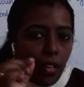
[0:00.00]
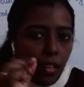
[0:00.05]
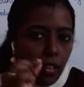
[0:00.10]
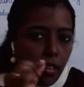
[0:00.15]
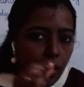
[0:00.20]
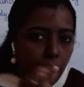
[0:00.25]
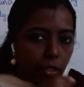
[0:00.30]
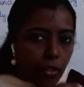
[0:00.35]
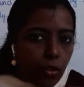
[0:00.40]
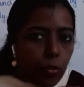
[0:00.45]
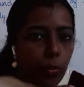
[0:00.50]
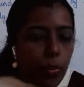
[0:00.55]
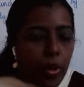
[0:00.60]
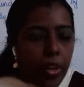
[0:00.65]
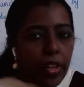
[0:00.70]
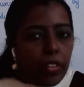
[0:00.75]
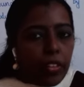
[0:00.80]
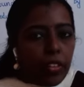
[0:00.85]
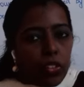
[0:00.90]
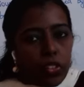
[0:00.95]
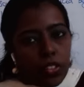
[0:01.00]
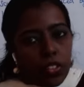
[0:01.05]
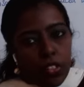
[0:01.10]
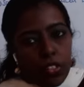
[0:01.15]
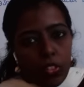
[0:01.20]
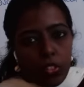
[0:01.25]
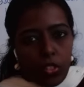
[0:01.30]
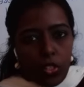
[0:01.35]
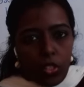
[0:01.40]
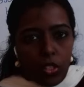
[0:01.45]
it makes
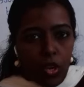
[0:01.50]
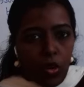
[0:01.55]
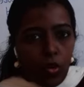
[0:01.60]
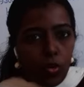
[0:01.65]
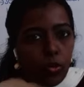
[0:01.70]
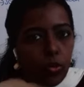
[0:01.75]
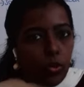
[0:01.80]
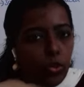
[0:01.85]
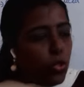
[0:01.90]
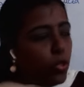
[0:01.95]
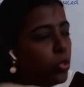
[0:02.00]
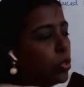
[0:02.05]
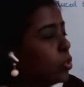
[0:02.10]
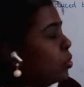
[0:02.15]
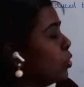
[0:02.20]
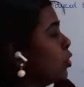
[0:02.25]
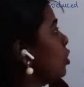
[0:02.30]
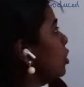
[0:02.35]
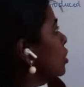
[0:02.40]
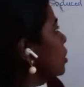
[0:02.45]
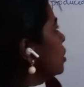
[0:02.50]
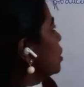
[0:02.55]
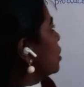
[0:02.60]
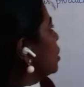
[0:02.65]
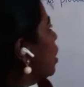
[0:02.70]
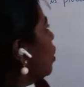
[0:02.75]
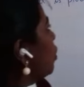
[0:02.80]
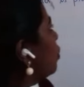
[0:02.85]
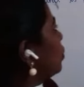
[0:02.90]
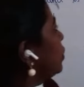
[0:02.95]
sound. So
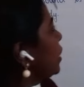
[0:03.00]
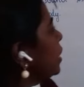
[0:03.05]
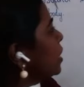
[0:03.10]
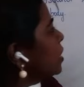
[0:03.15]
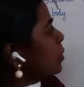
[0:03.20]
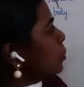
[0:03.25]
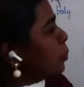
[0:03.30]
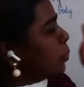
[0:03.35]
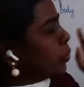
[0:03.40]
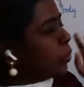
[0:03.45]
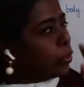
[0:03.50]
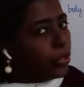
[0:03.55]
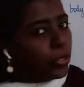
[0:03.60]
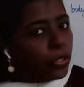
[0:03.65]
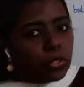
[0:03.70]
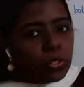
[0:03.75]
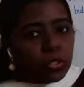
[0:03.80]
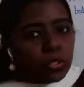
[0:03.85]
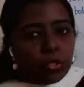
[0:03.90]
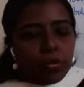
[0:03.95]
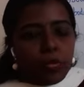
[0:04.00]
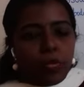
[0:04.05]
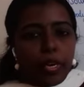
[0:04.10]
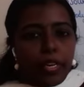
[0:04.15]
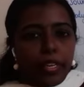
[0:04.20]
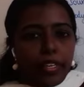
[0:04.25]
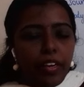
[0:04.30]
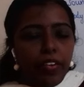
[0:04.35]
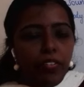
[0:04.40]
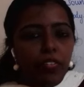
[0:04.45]
sound is produced by
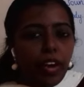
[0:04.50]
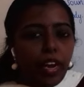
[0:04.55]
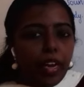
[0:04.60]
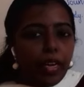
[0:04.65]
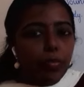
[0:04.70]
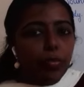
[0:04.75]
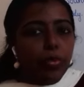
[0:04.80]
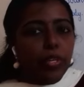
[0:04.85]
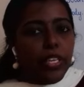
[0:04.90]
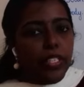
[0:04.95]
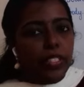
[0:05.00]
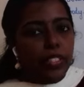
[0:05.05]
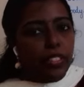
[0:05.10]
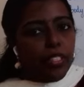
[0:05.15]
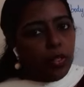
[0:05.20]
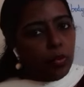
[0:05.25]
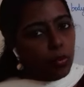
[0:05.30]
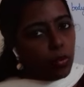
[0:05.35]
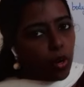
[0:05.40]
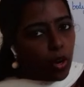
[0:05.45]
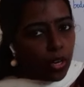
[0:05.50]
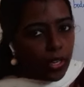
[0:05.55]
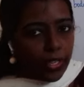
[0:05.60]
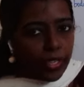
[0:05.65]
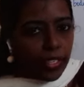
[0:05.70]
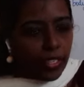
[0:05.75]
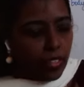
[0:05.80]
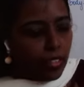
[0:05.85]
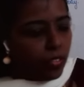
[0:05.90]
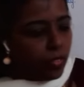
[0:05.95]
a vibrating body.